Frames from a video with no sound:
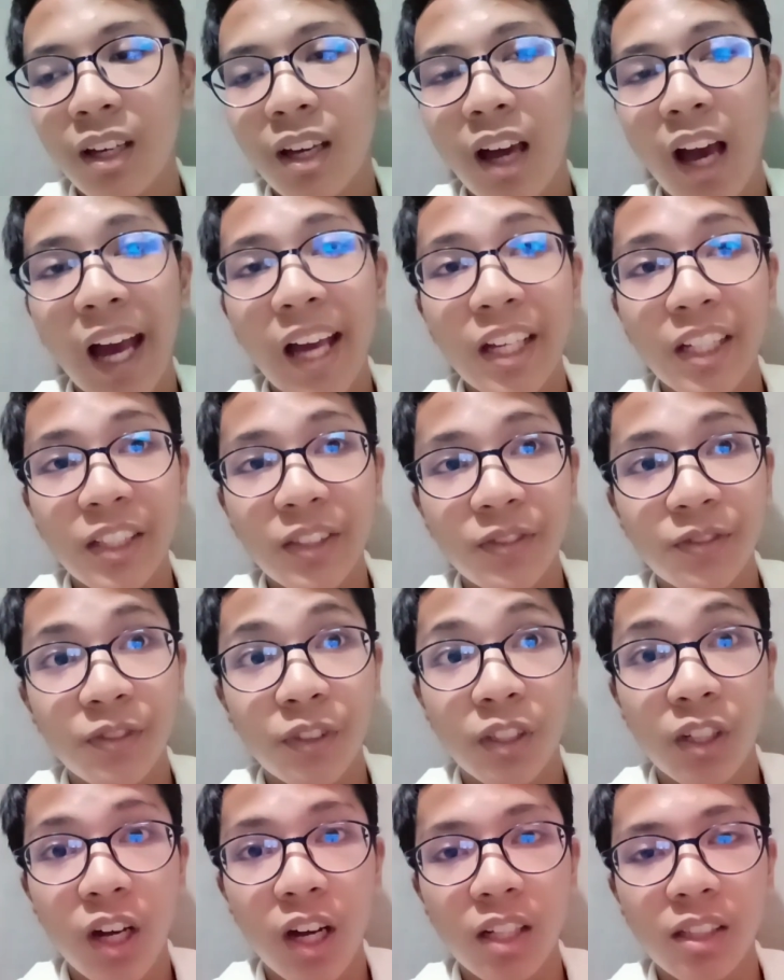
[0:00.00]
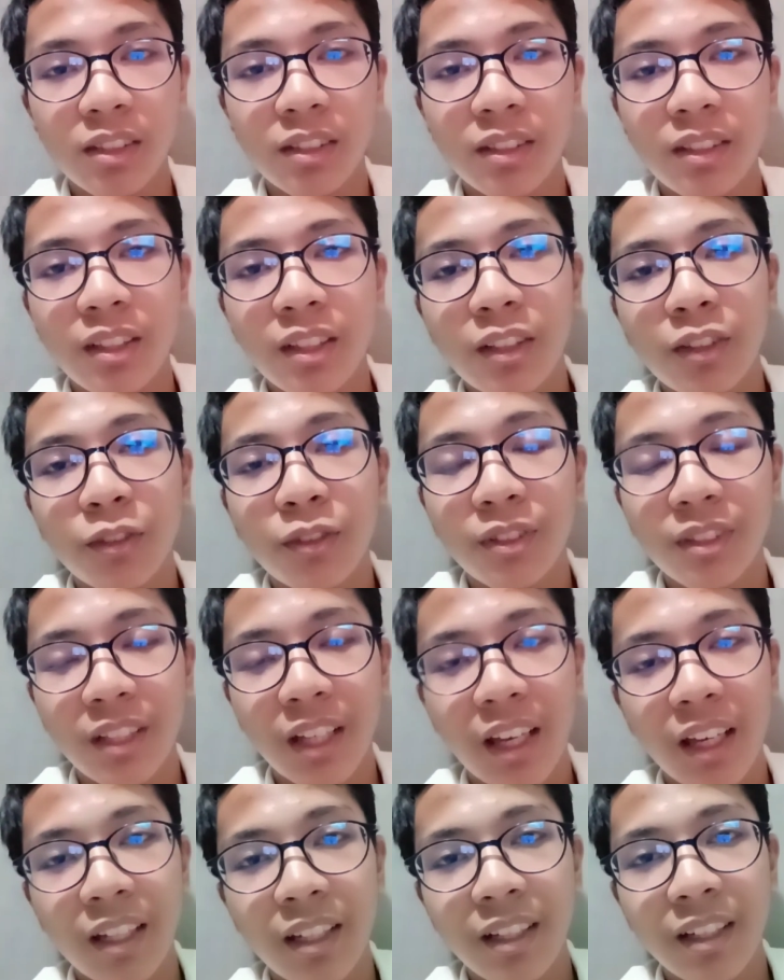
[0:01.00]
I forgot to
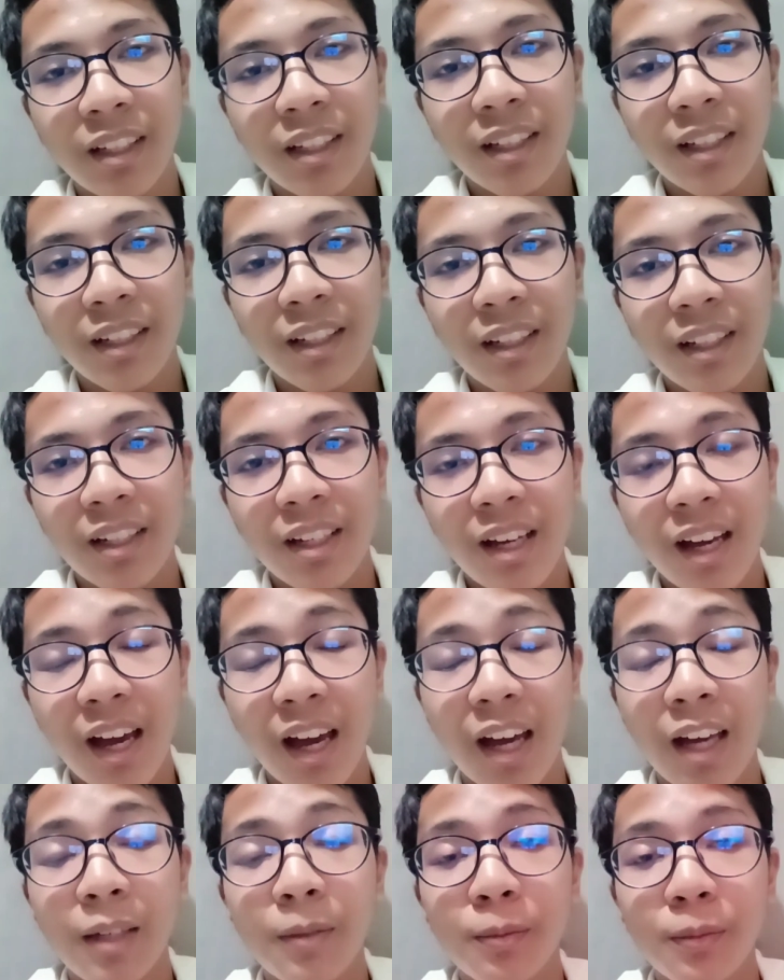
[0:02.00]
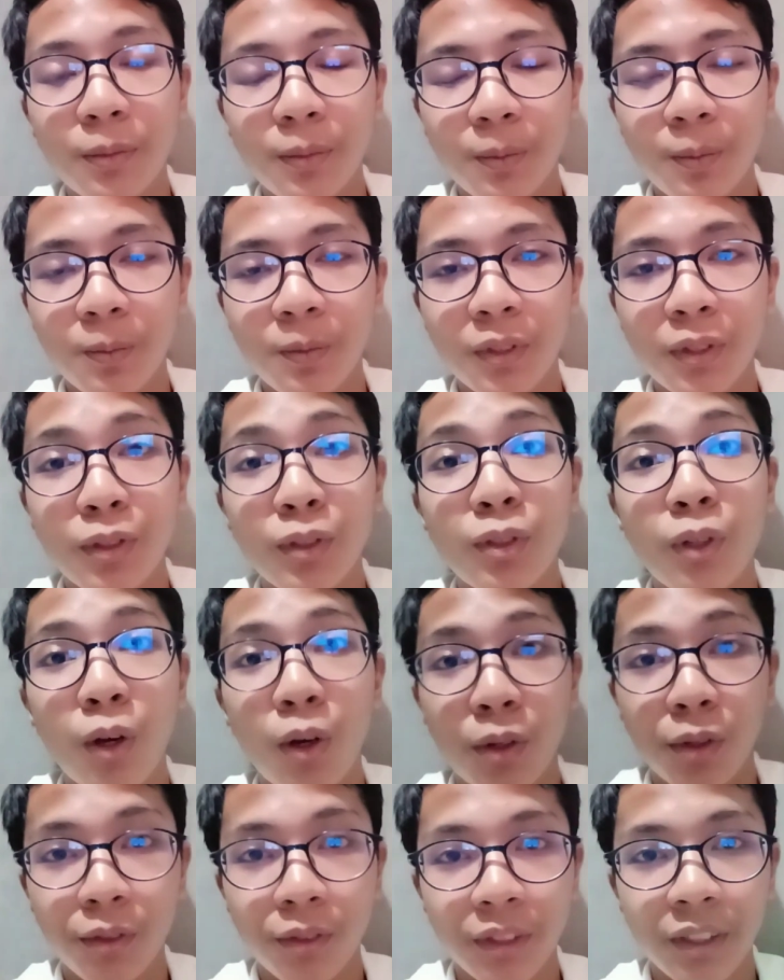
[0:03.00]
say I'm
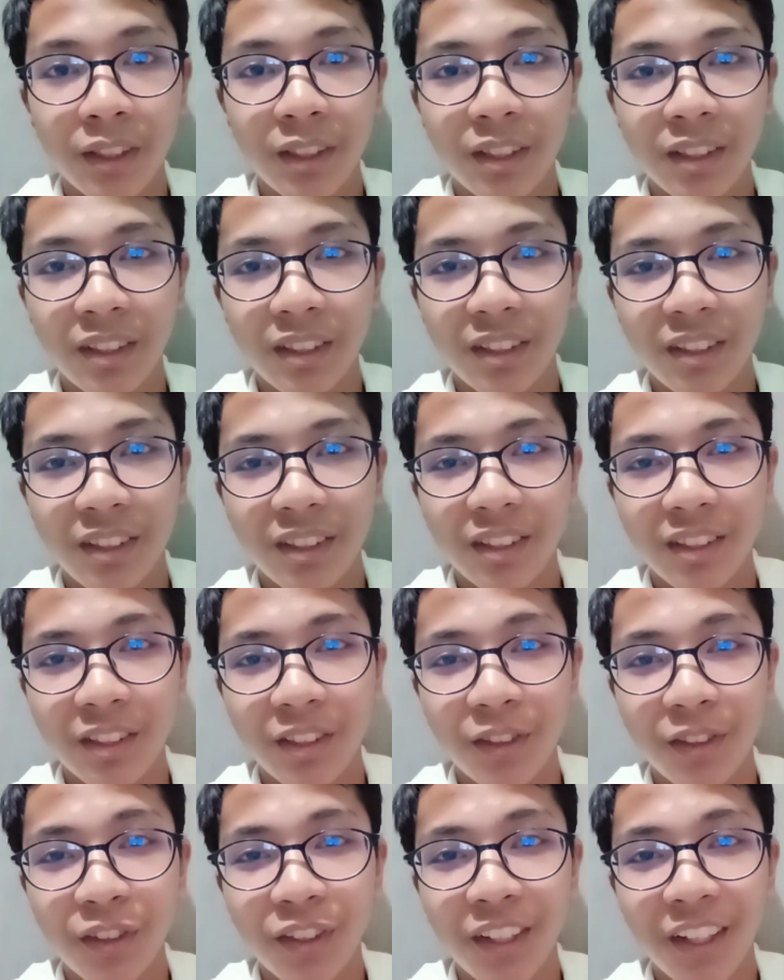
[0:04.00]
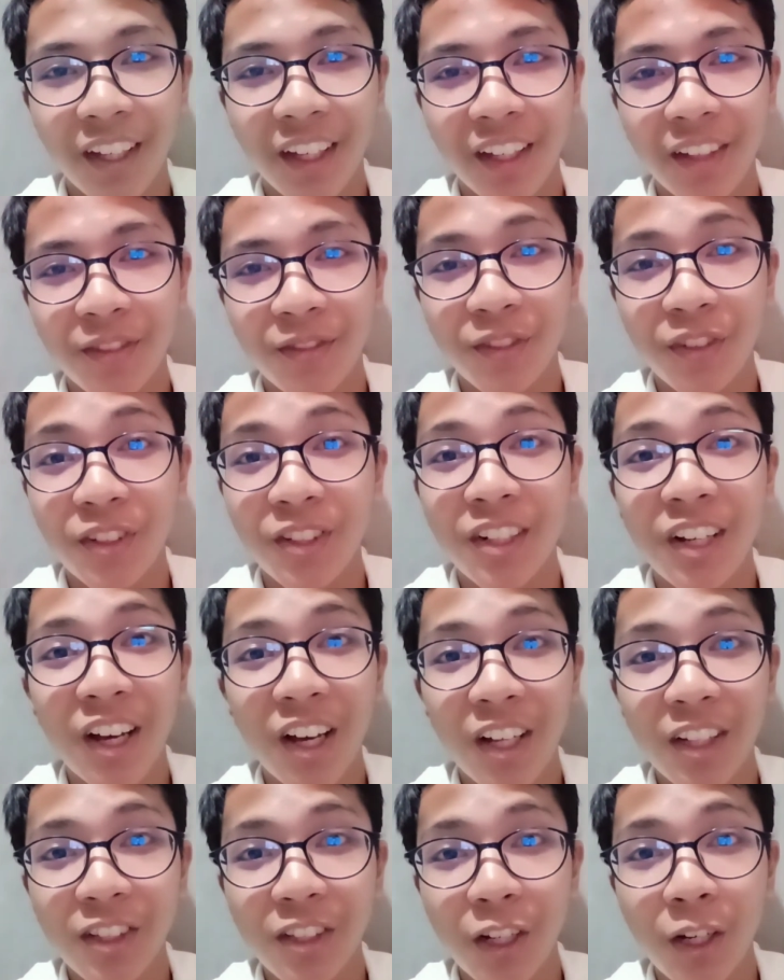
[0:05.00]
sorry, okay, for
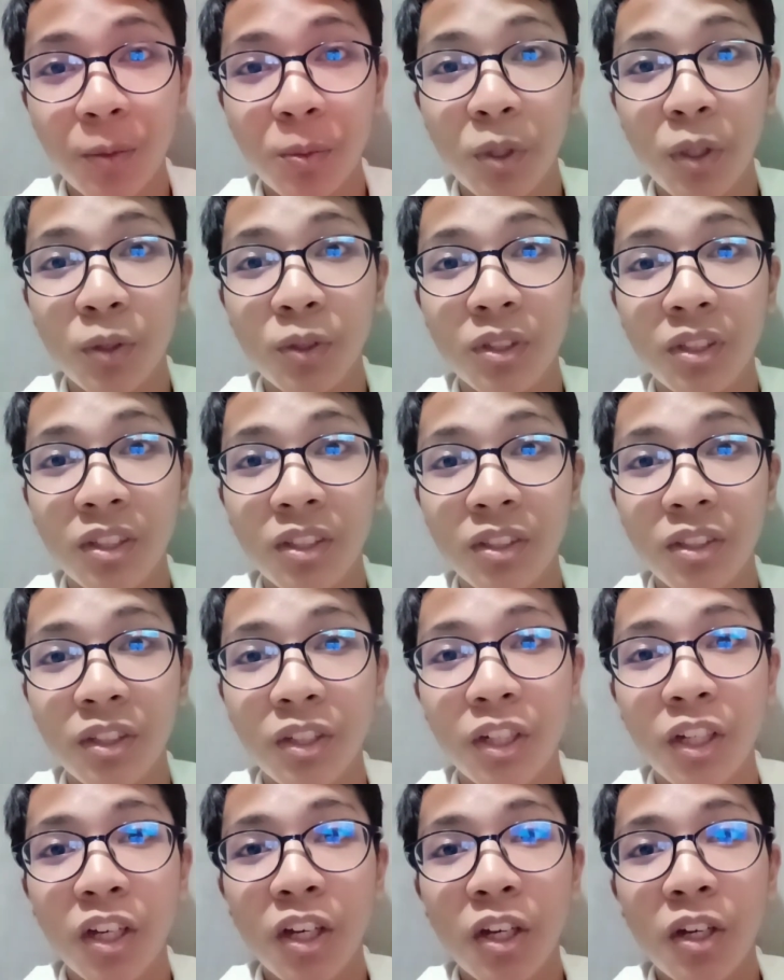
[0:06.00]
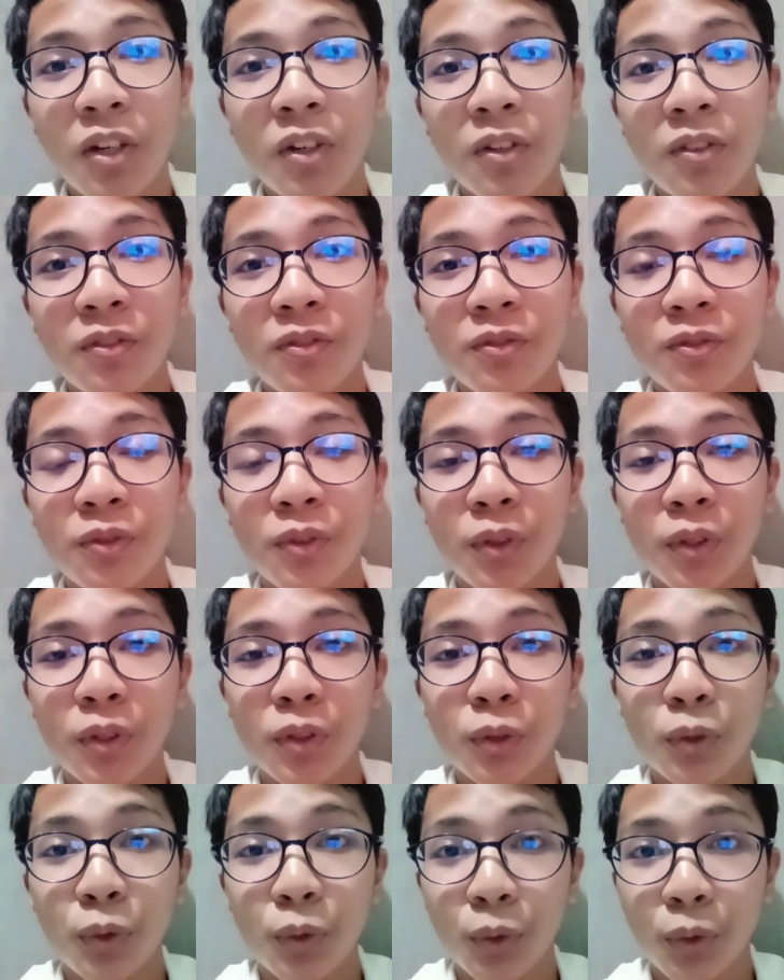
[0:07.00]
not uploading for
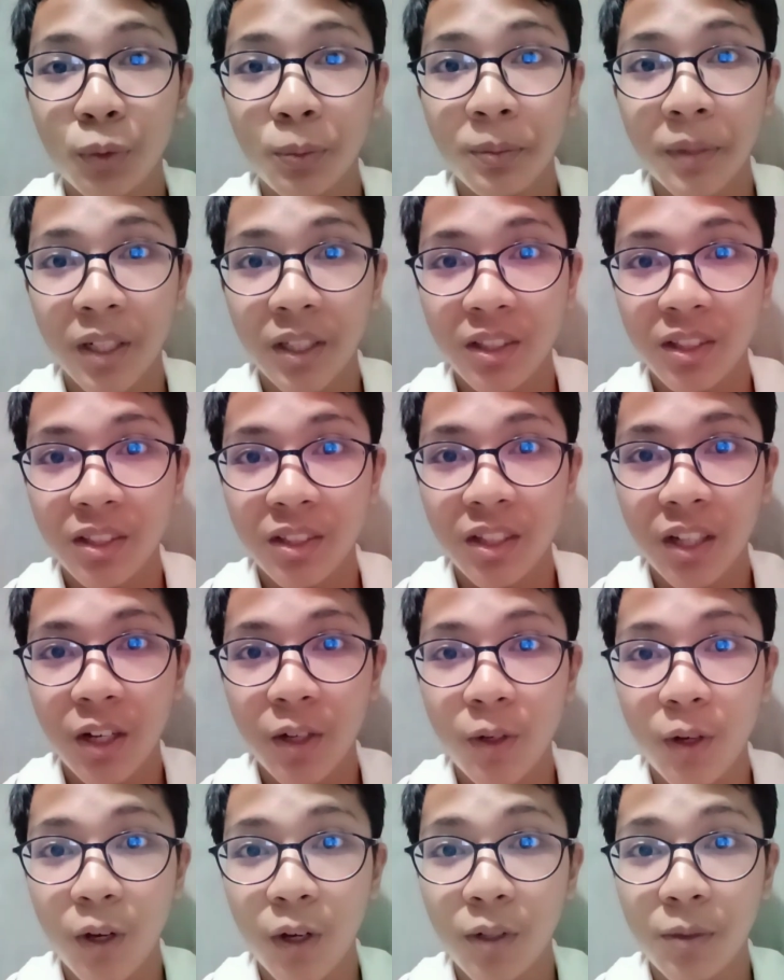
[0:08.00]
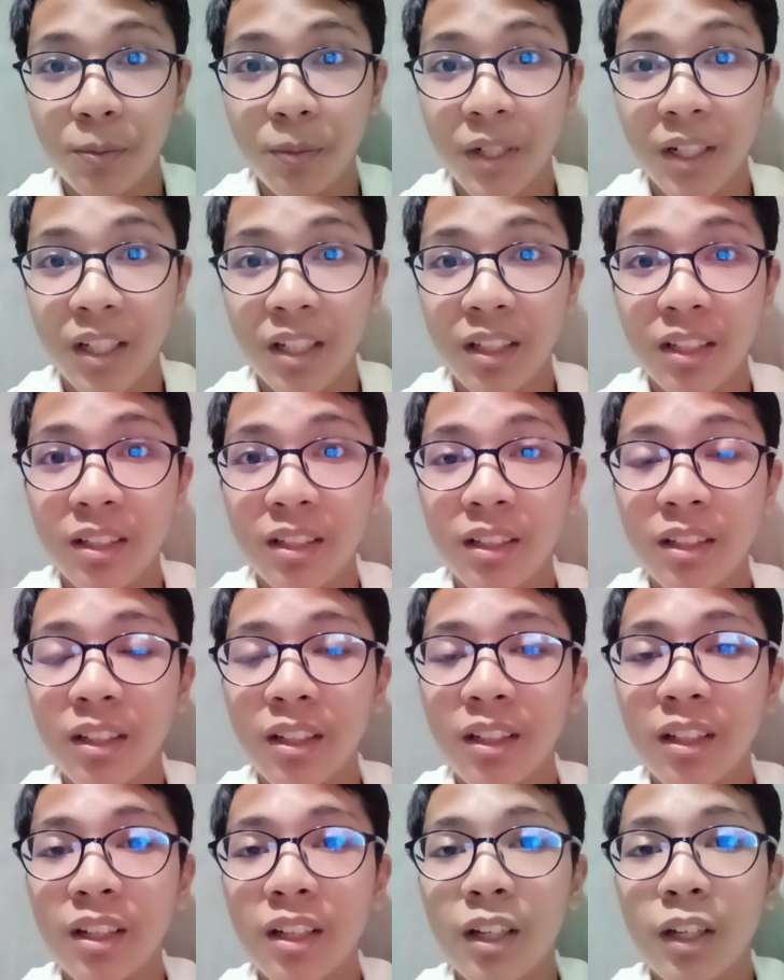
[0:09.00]
two months now on my
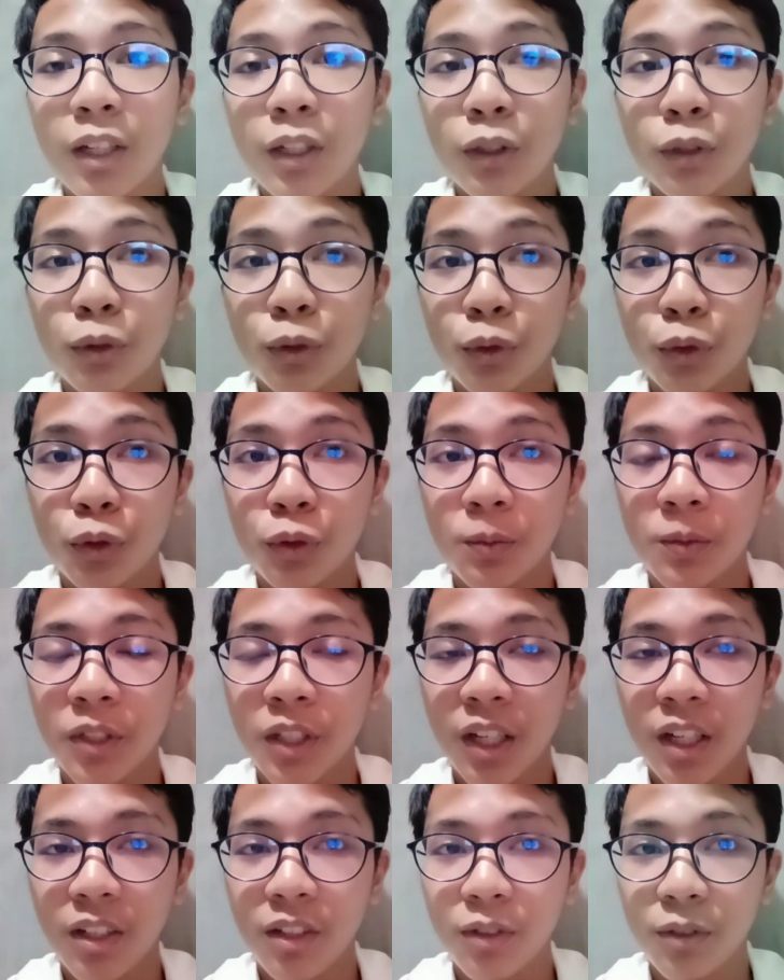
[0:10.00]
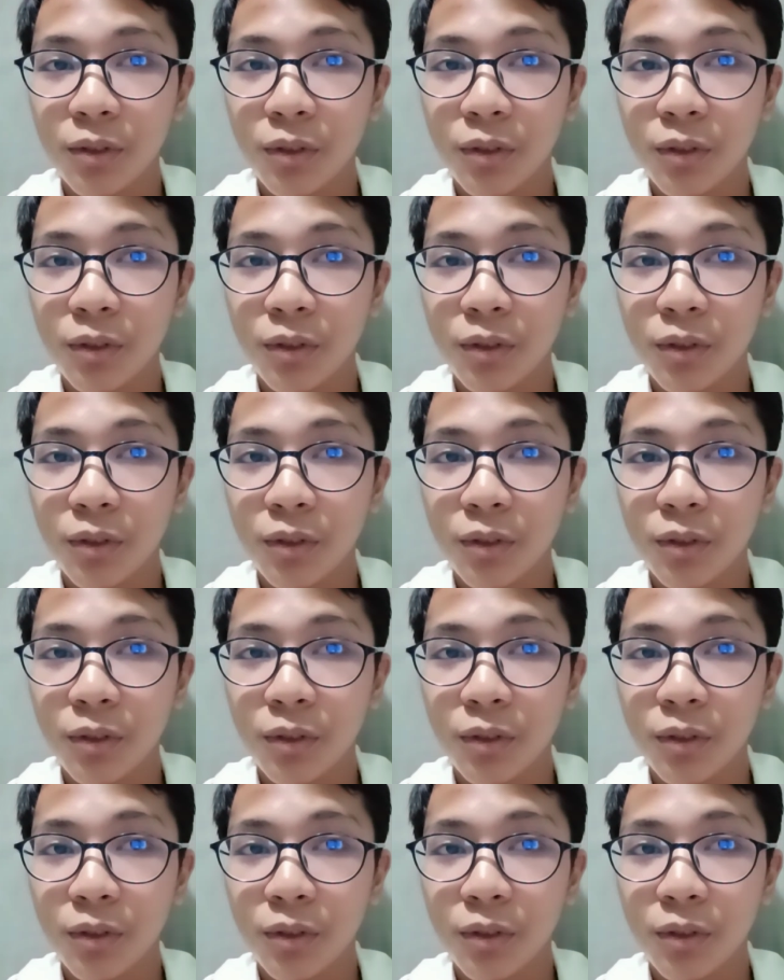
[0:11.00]
YouTube channel.